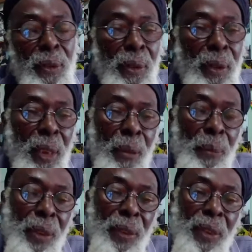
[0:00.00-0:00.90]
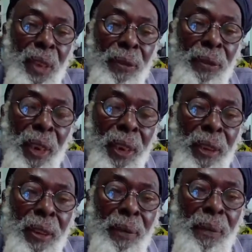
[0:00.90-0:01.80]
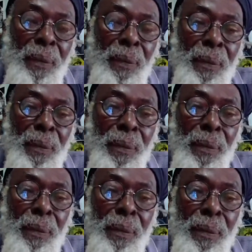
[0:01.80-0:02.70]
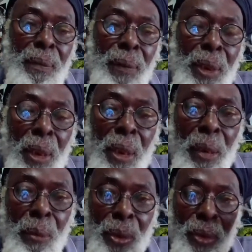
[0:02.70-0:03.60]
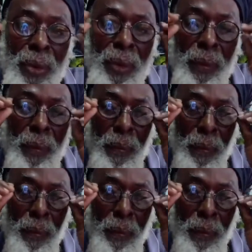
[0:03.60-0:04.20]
is taking place is not valid in the law books.